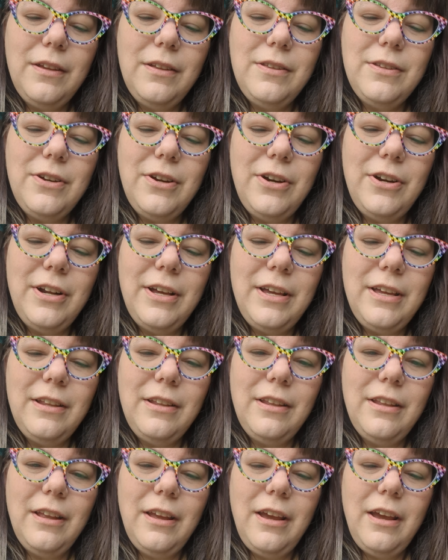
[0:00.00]
Turn it.
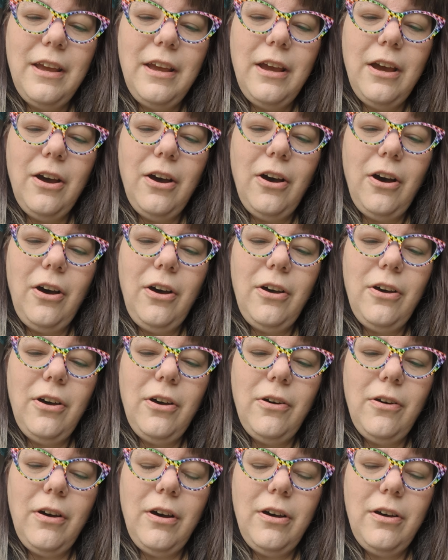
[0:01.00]

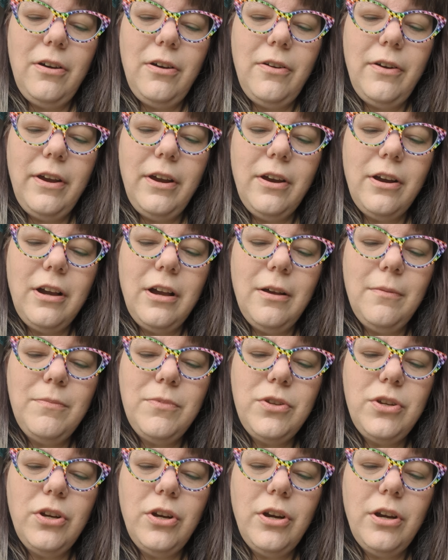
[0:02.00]
Uh-oh, uh-oh. Here comes
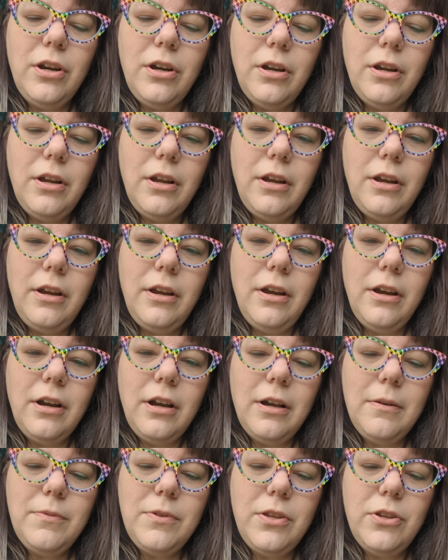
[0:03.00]

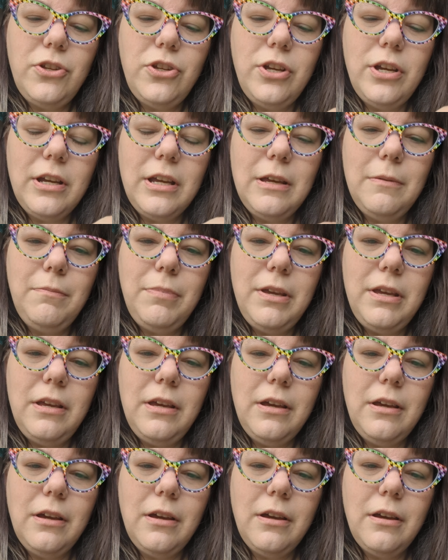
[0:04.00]
the chicken
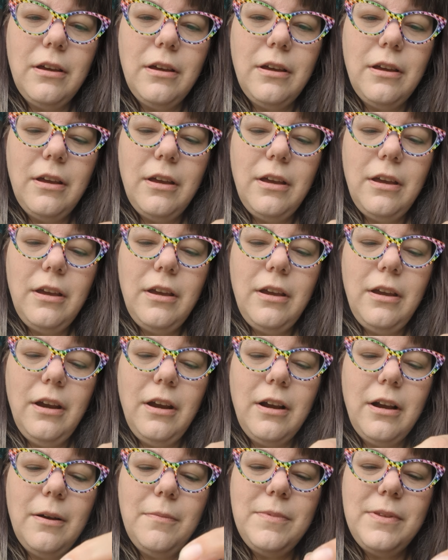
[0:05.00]
beak. Here
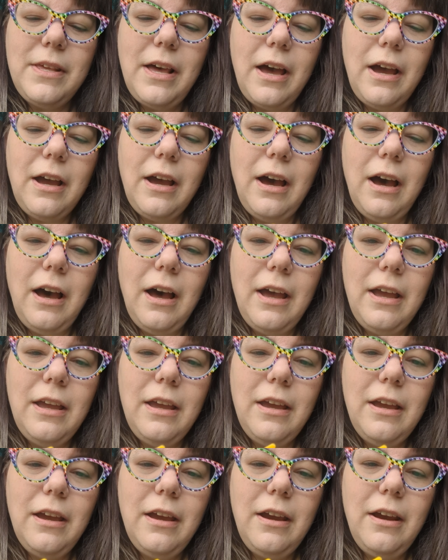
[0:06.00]
comes that guy.
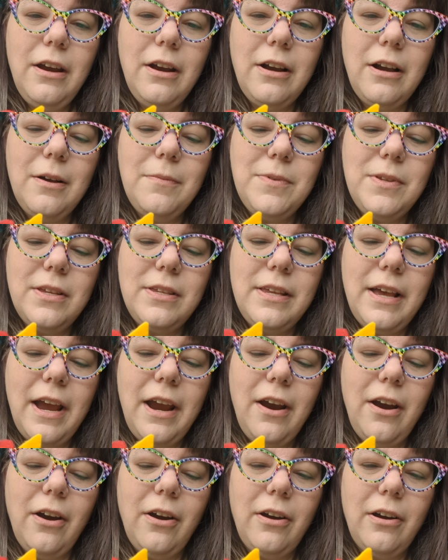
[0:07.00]
Here comes his
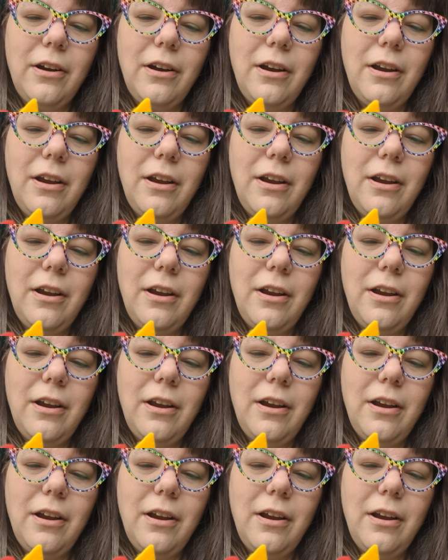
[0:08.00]
hair.